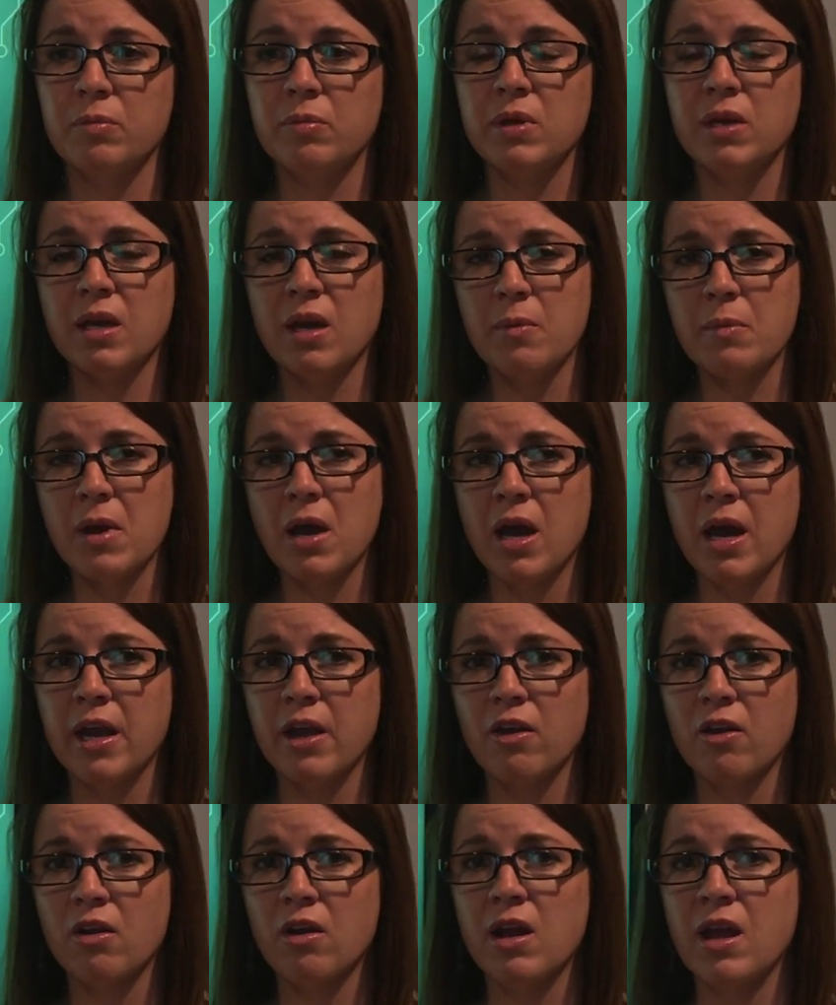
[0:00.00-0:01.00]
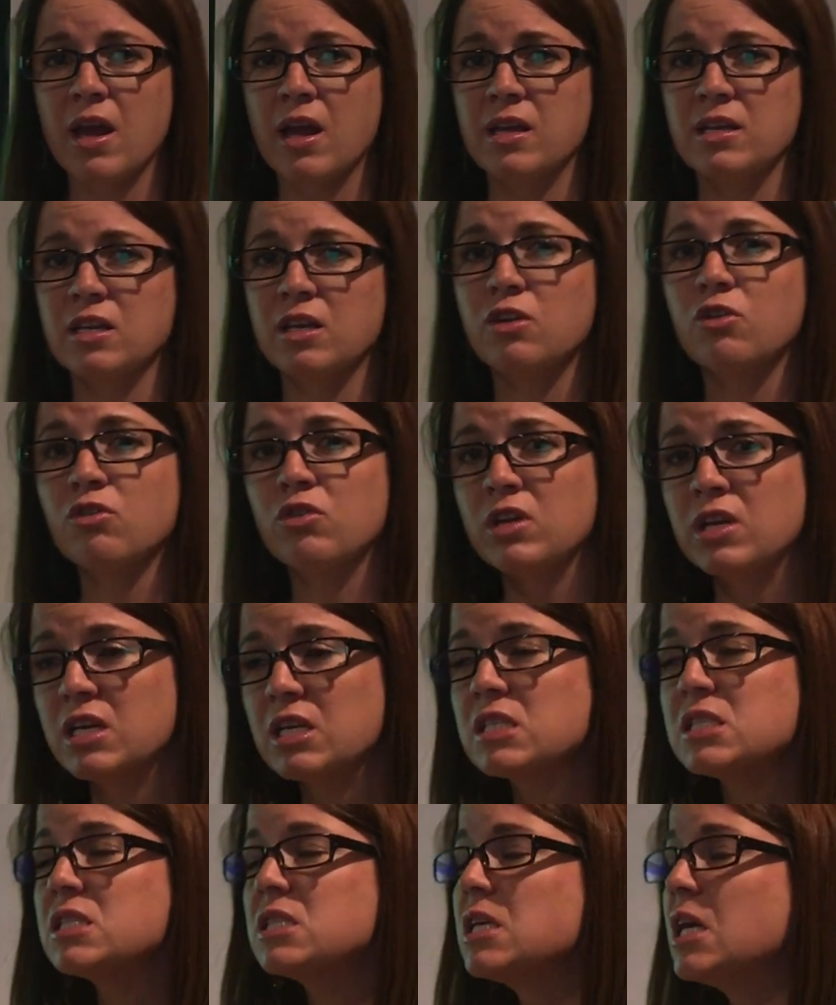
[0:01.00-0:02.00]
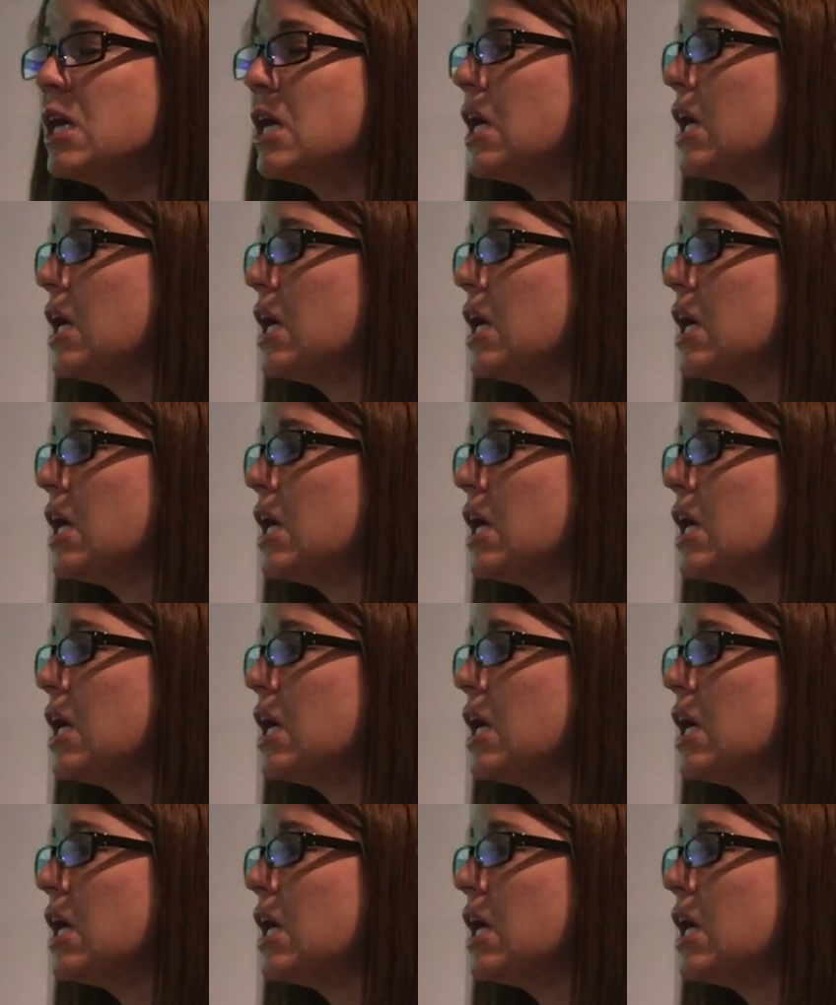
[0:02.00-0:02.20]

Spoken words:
become higher and increase.